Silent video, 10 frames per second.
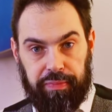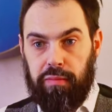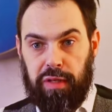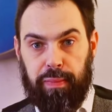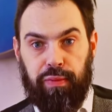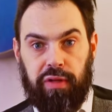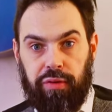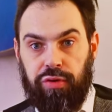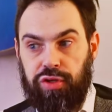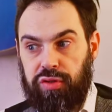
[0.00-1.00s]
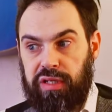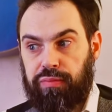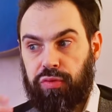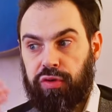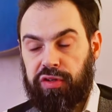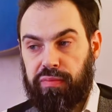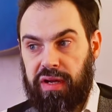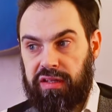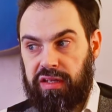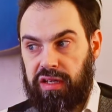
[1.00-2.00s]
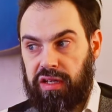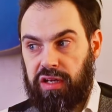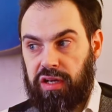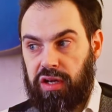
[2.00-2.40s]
People are usually more demanding